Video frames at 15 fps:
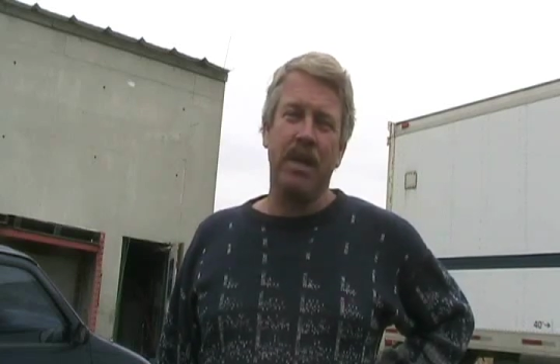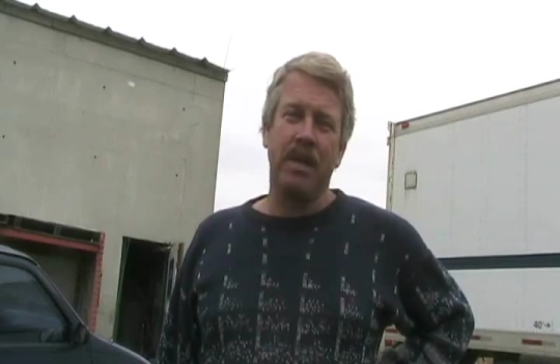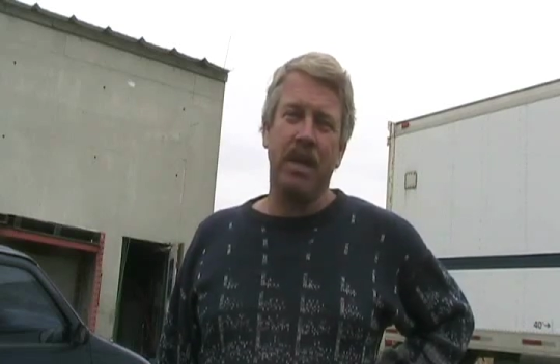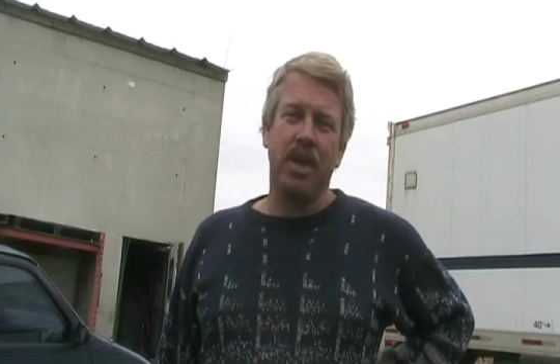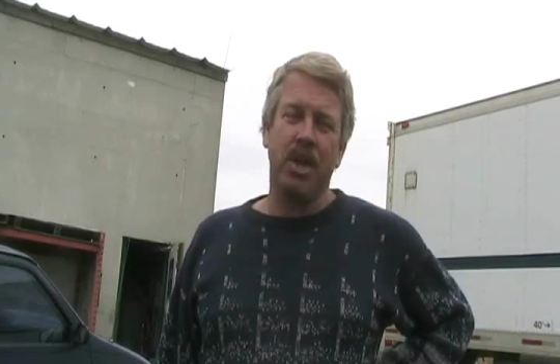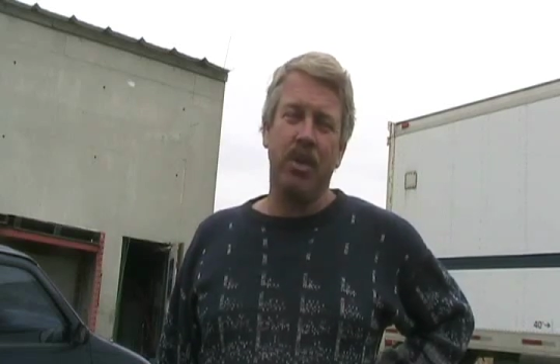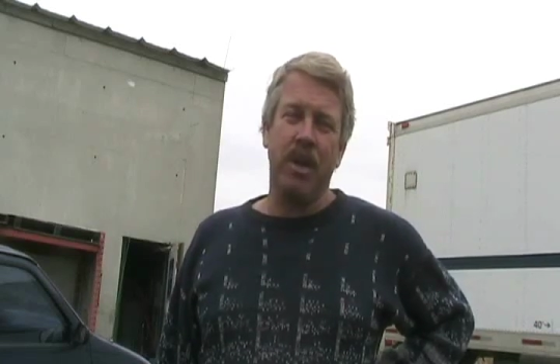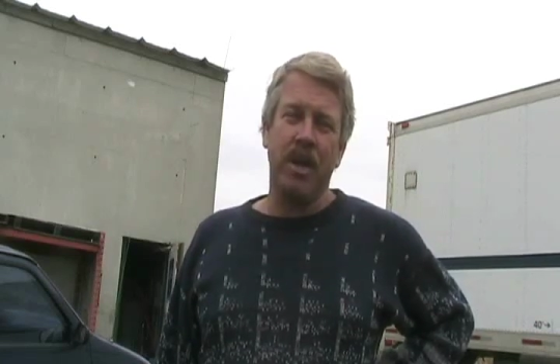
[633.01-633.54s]
the
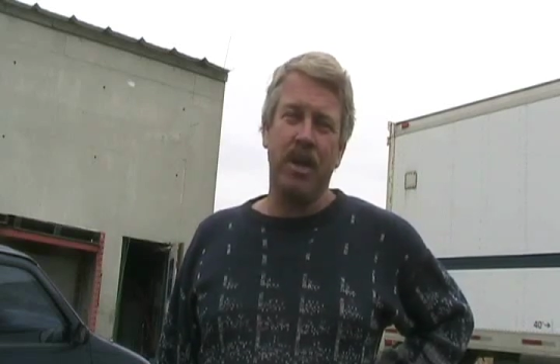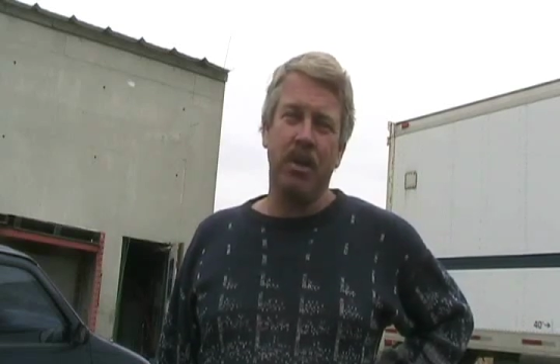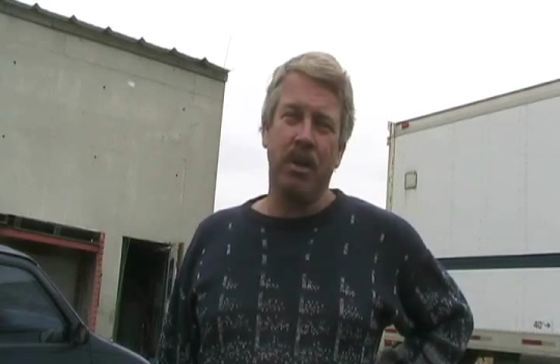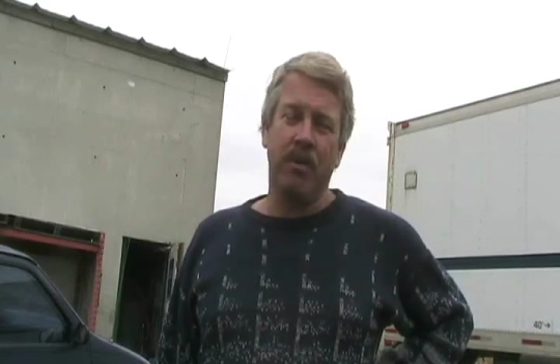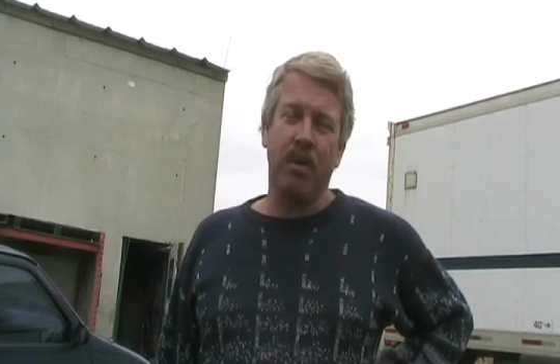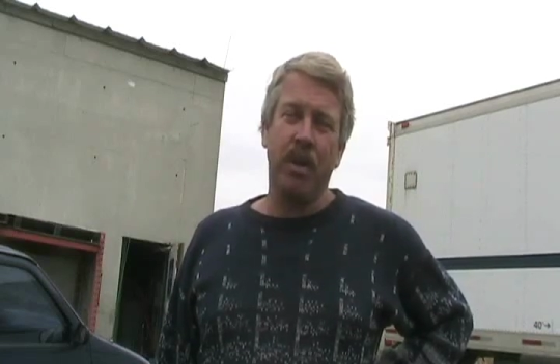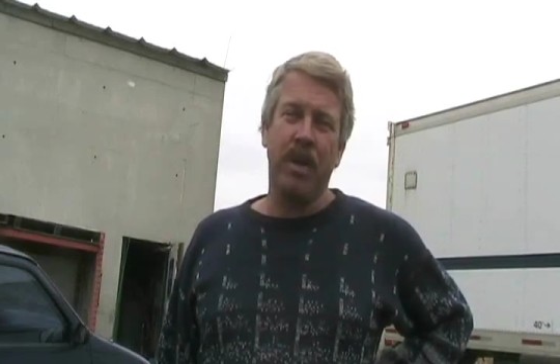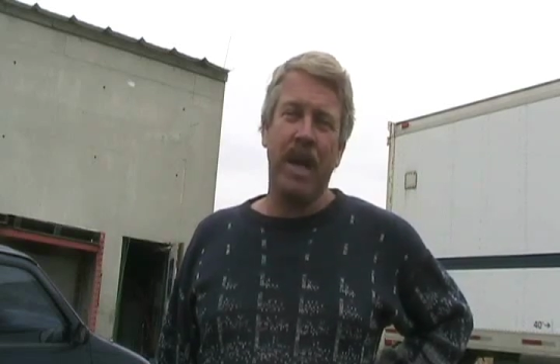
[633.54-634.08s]
situation
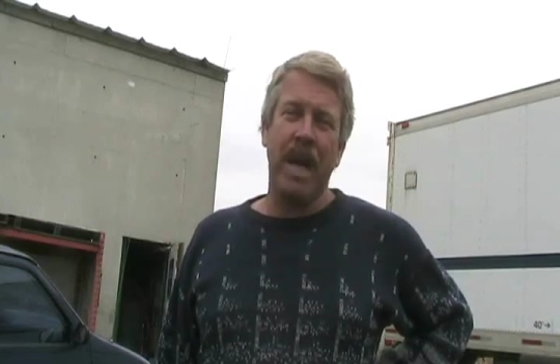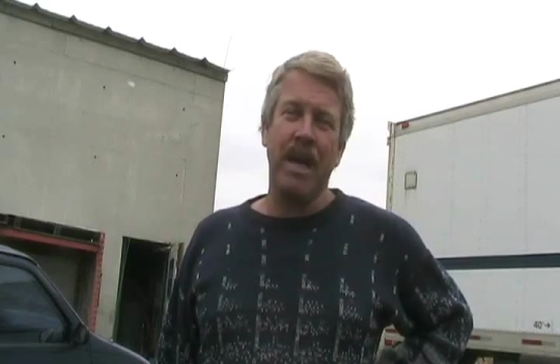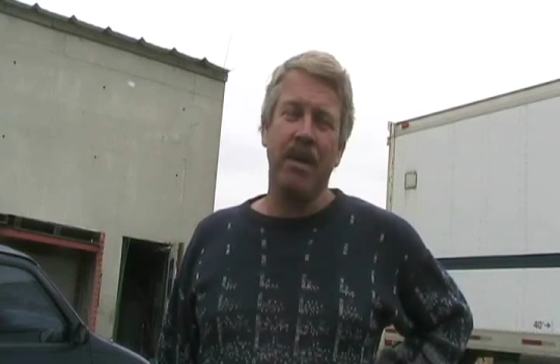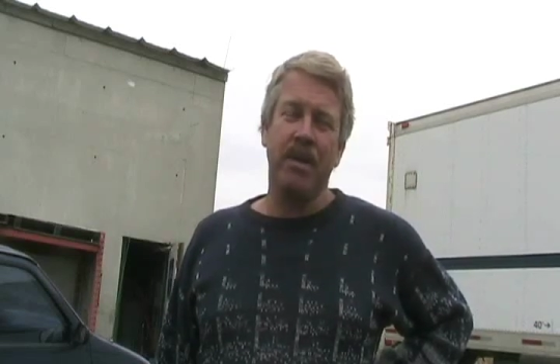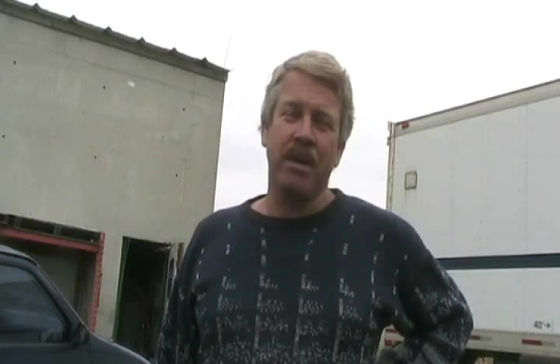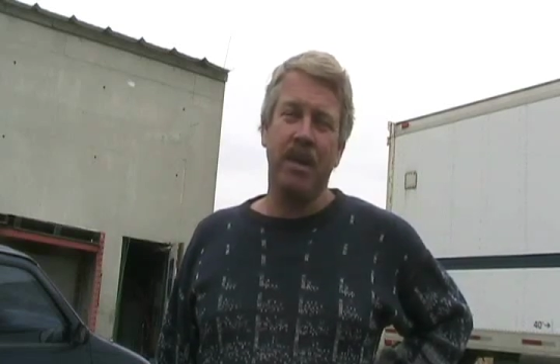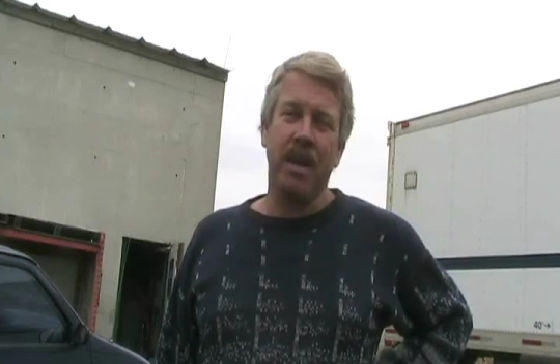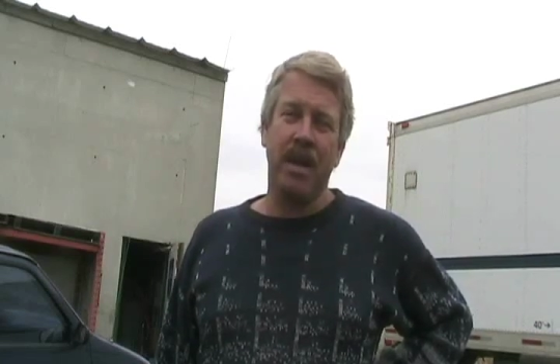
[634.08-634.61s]
of what the
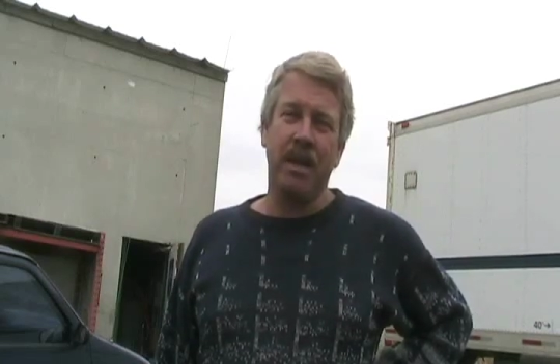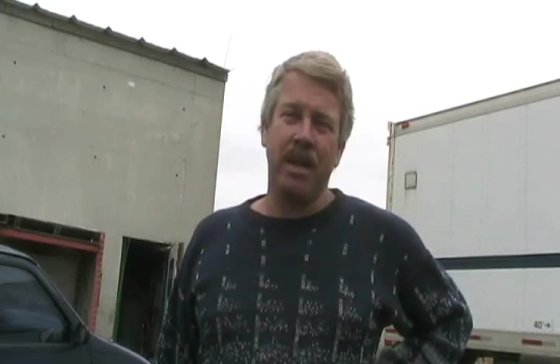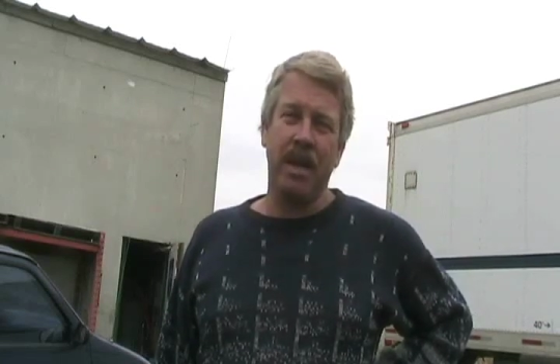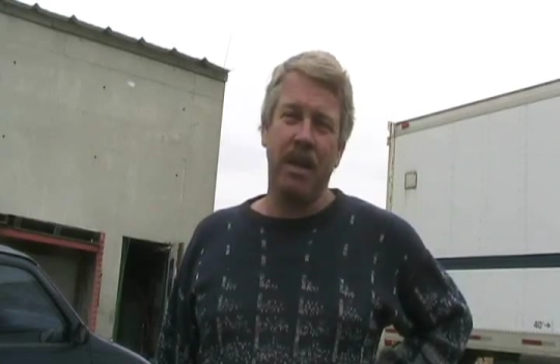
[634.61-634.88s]
haters had done to